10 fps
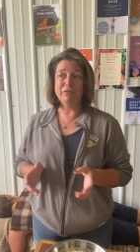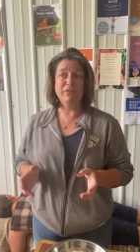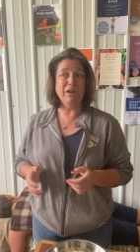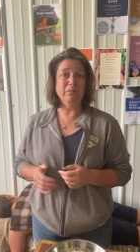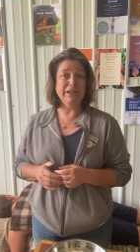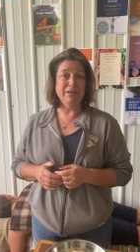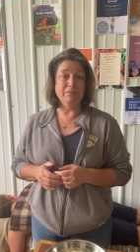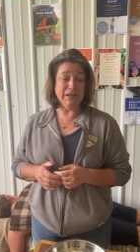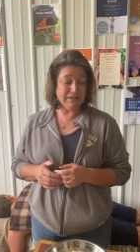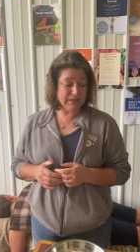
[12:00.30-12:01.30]
your family
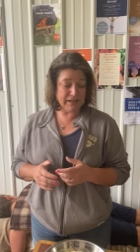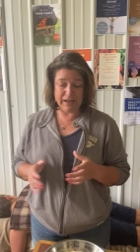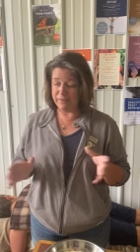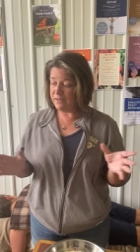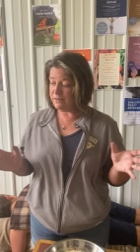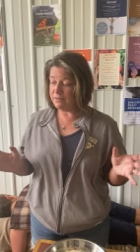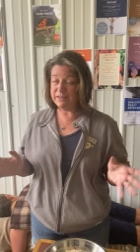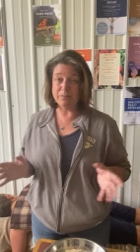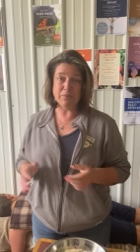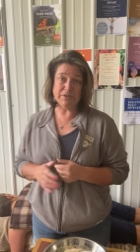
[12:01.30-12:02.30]
immensely. And these are
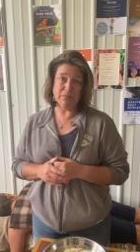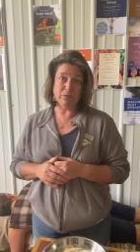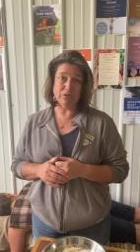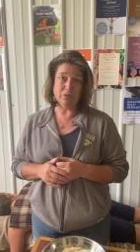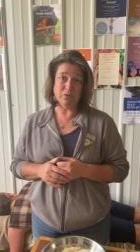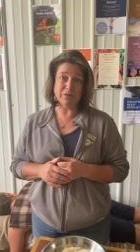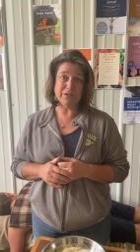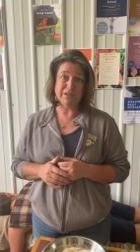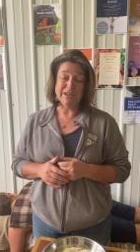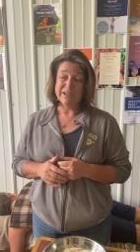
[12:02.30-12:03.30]
simple, simple
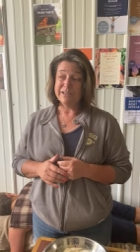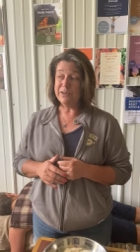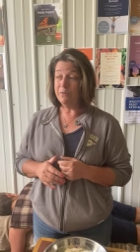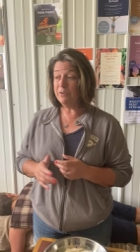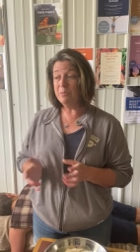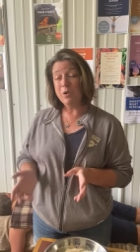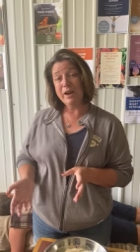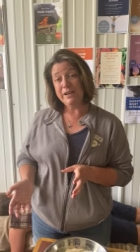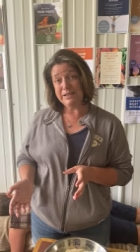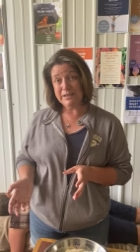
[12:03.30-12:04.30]
tools. So for more
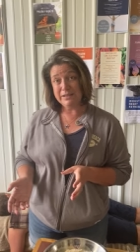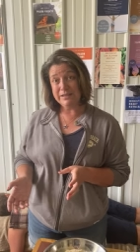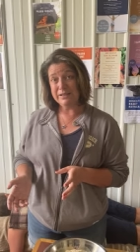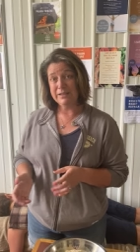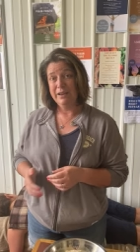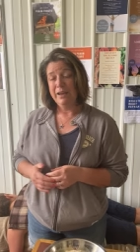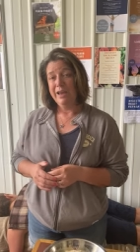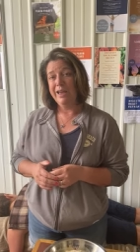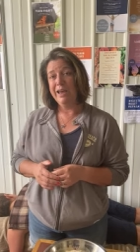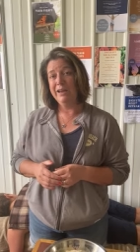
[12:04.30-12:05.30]
ideas,
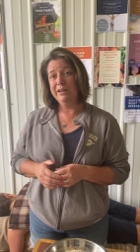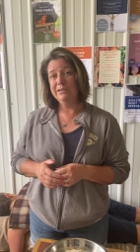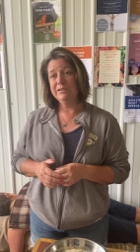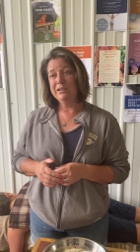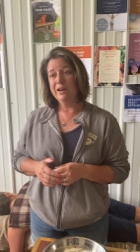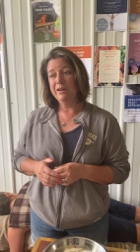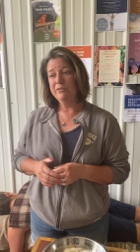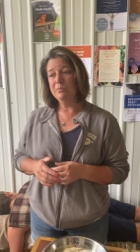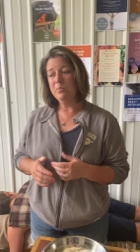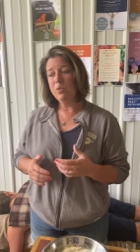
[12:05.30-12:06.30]
and uh,
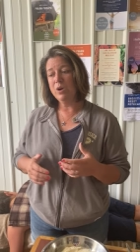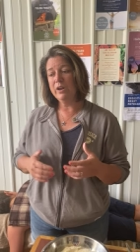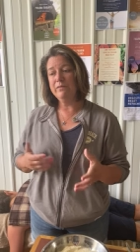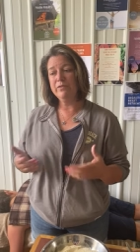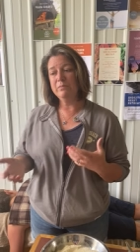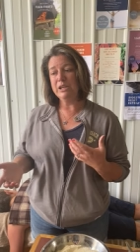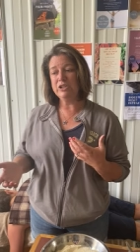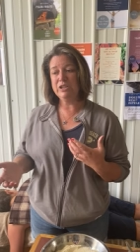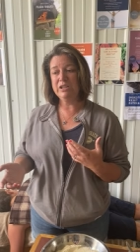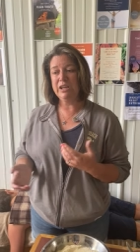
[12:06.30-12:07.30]
for more
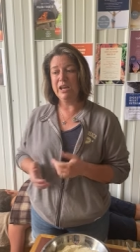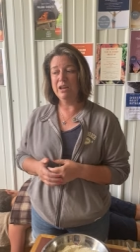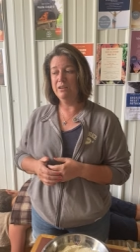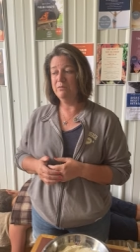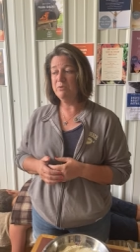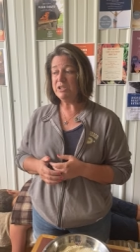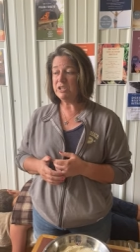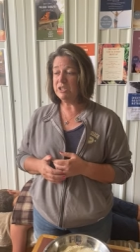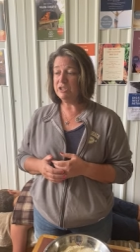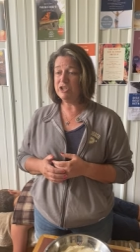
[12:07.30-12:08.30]
information and
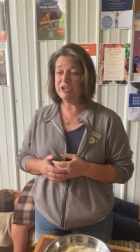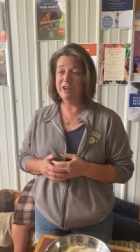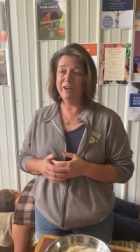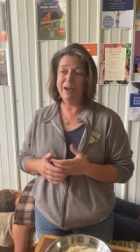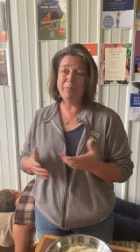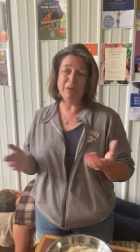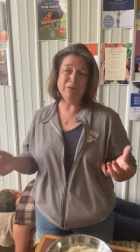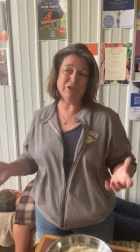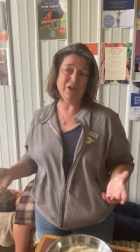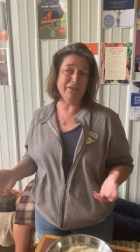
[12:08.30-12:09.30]
research, uh, I
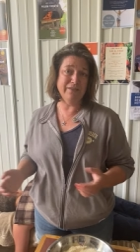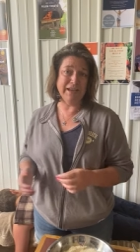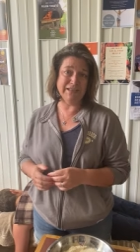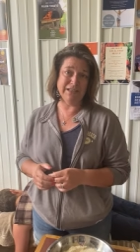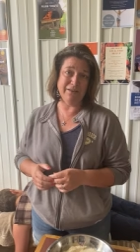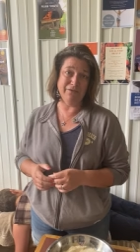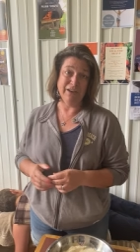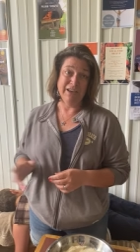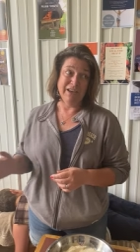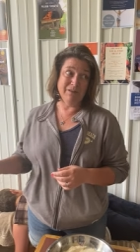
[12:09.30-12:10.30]
publish all of that stuff
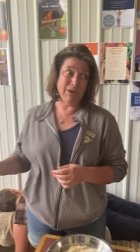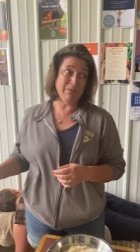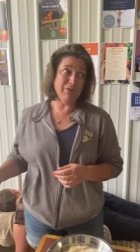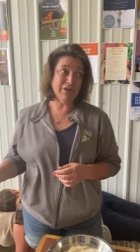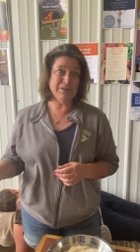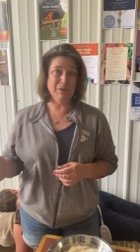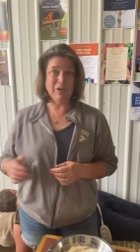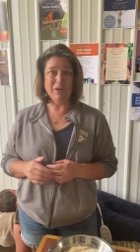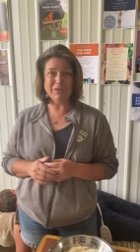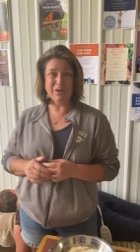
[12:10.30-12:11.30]
in my books,
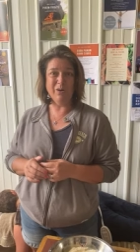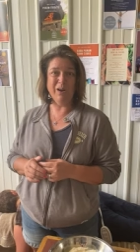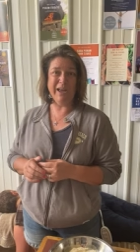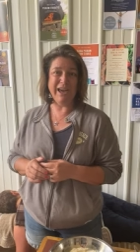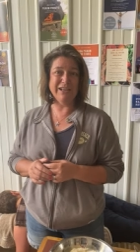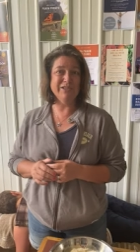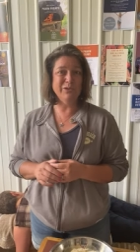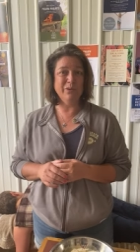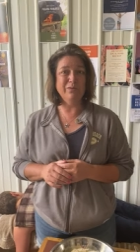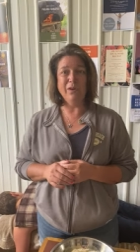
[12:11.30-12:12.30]
but also at
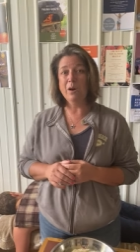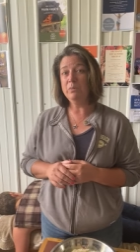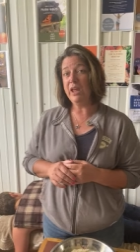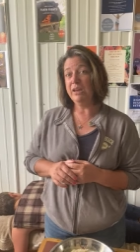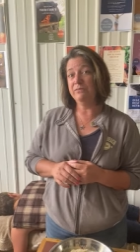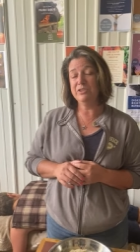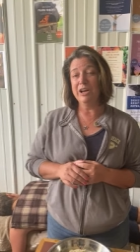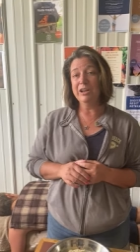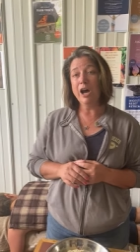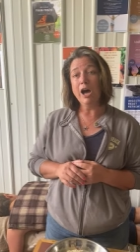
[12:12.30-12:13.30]

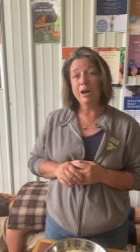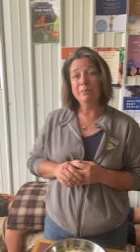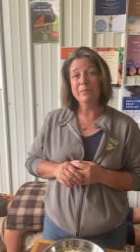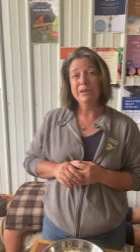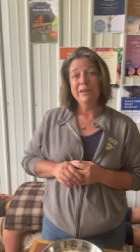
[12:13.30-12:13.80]
sodafarmlife.com.